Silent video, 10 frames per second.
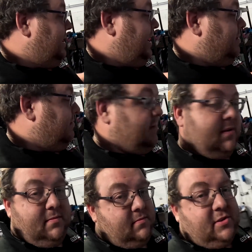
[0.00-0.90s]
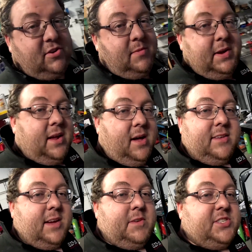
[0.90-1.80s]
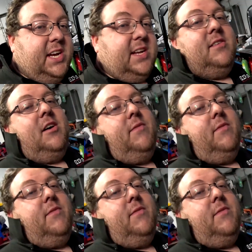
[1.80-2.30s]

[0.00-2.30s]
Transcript: Now, it's going to be an Artec machine.